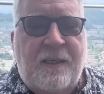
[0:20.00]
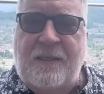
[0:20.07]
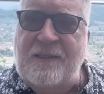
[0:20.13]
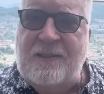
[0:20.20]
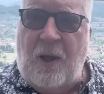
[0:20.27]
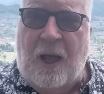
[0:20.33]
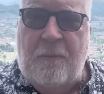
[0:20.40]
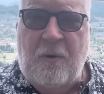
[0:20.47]

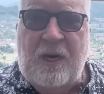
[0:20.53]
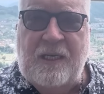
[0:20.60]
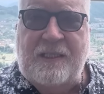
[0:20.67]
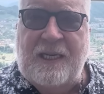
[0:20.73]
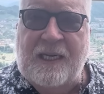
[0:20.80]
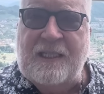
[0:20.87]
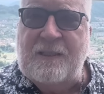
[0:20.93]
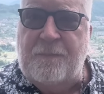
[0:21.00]
So I wanted
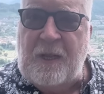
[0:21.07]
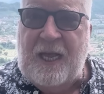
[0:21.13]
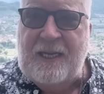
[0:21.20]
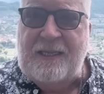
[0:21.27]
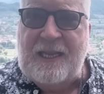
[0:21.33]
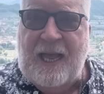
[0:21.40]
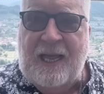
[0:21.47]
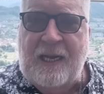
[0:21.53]
to
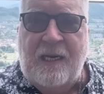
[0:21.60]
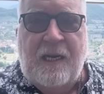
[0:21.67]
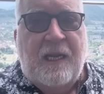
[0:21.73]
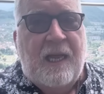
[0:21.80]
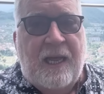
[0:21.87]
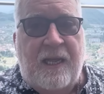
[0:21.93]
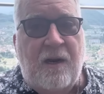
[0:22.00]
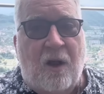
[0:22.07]
explain that
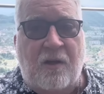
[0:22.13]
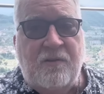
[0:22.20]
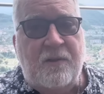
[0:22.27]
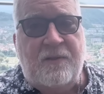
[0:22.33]
and also